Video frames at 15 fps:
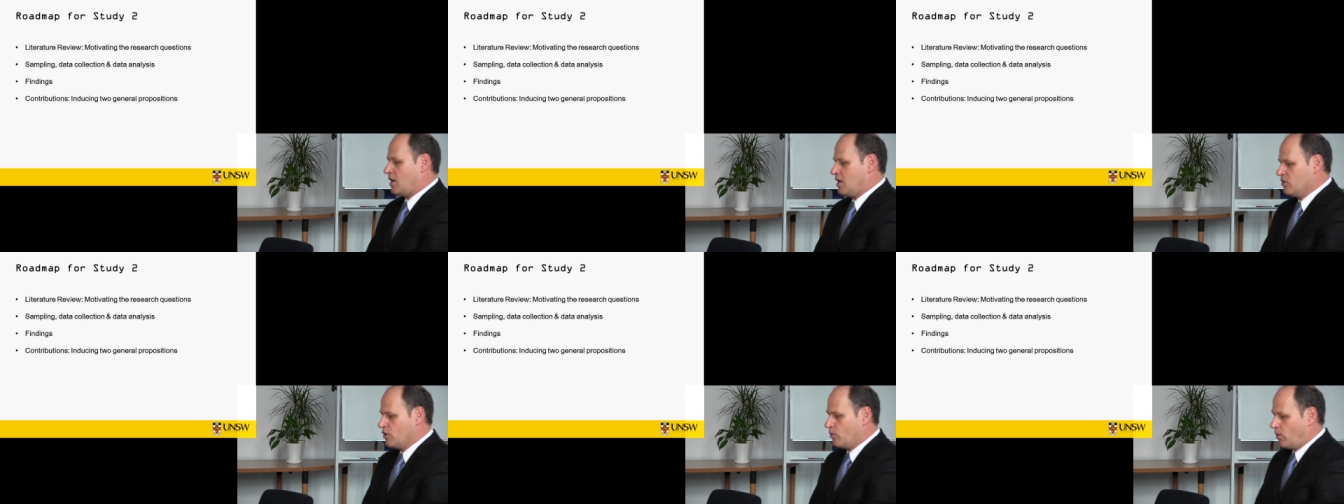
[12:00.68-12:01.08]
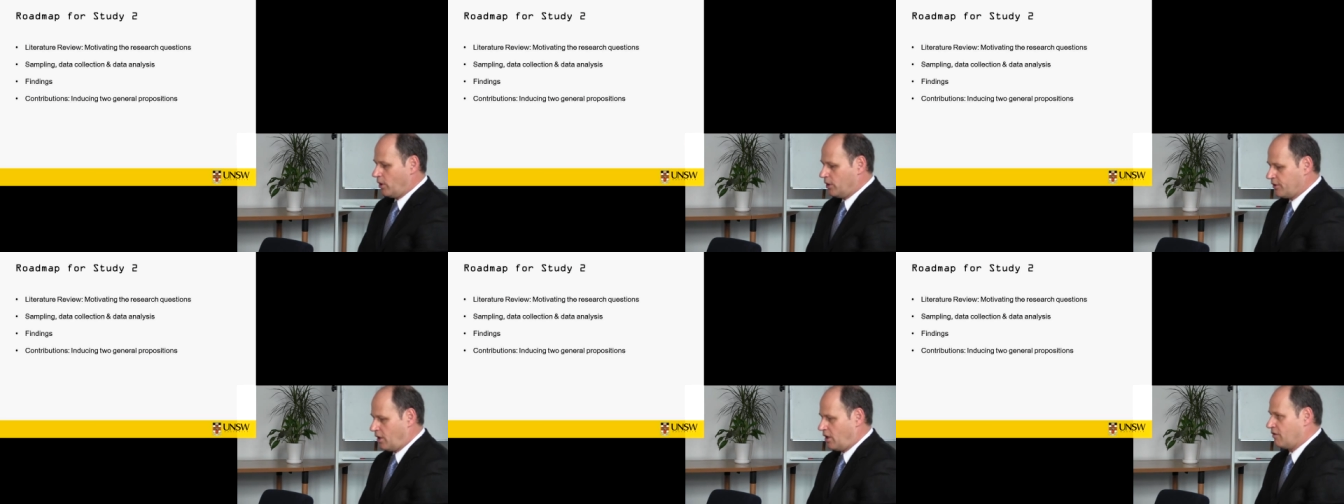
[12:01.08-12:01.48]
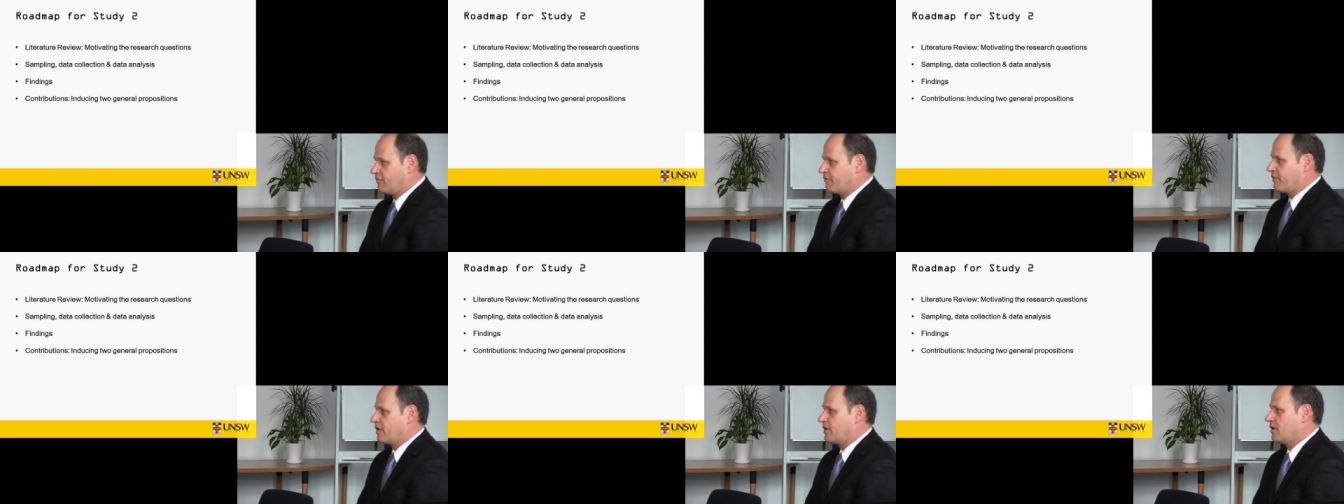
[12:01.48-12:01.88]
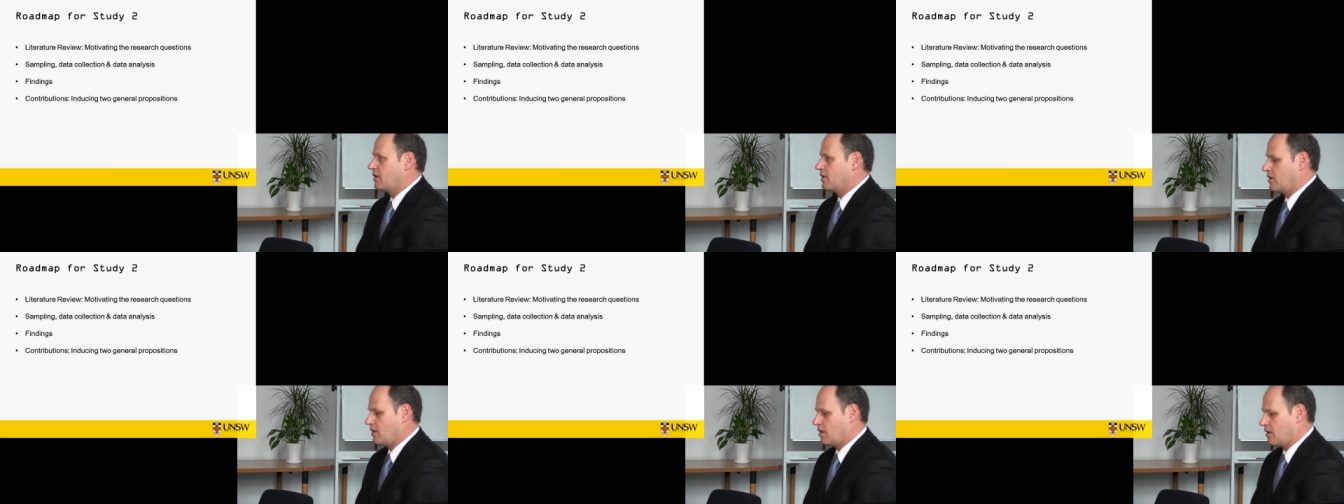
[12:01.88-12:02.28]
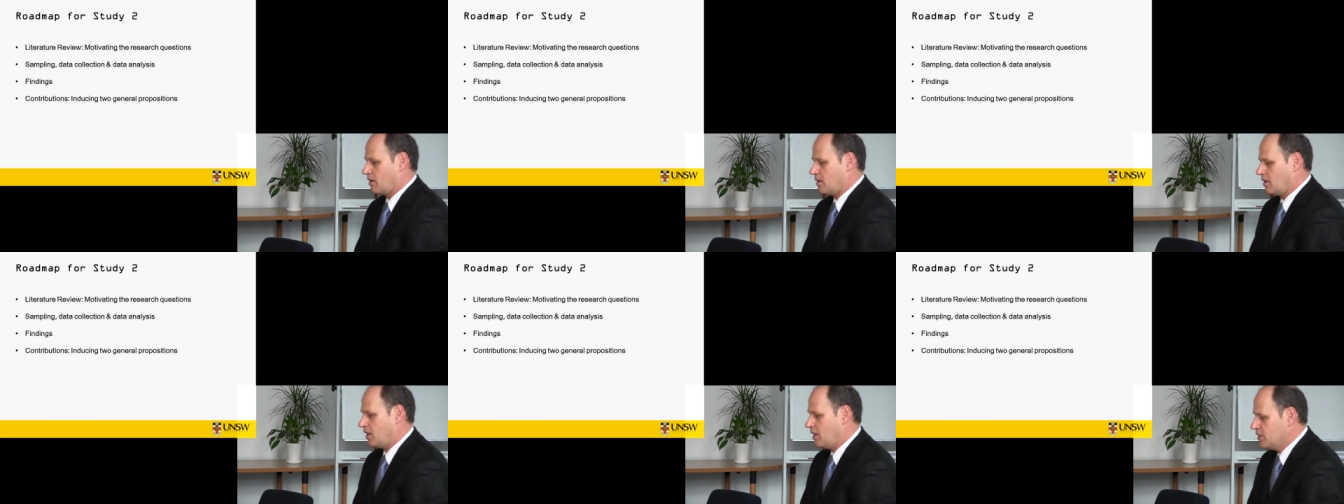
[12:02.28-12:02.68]
In the world of
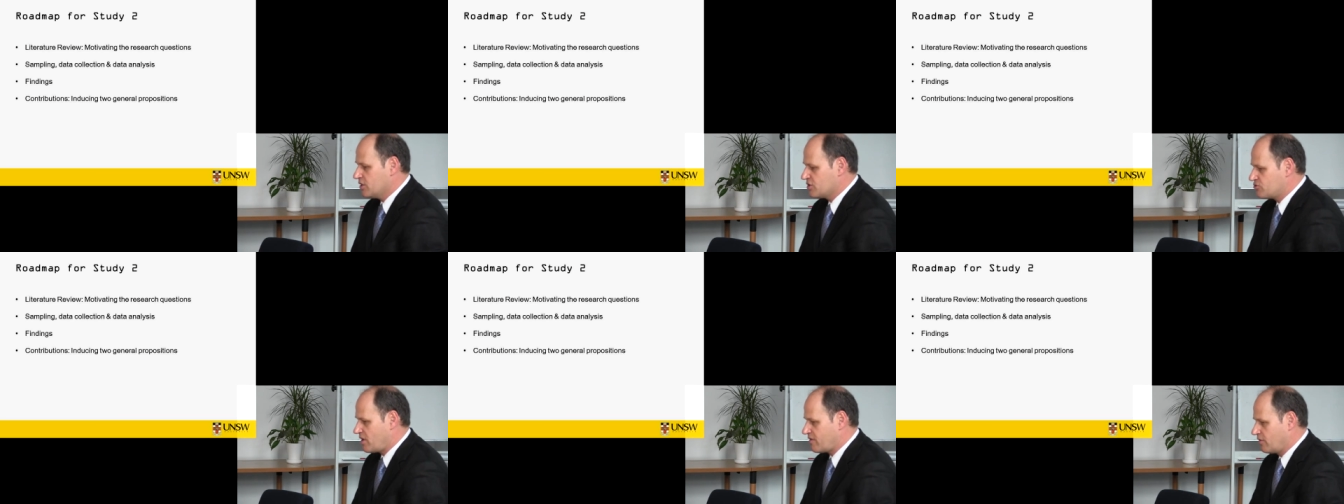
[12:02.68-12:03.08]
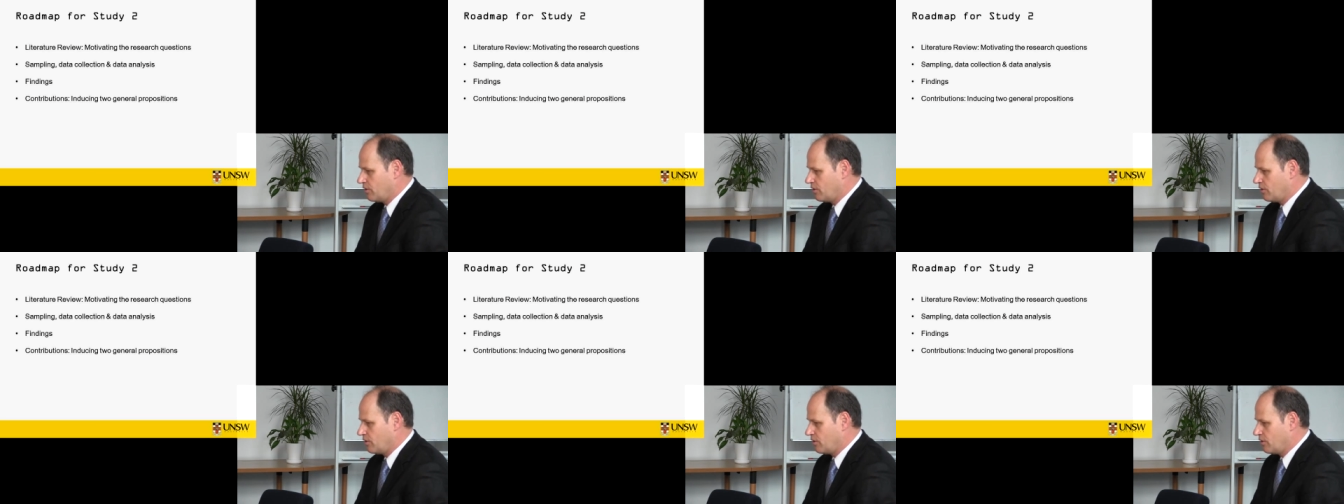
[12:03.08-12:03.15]
industry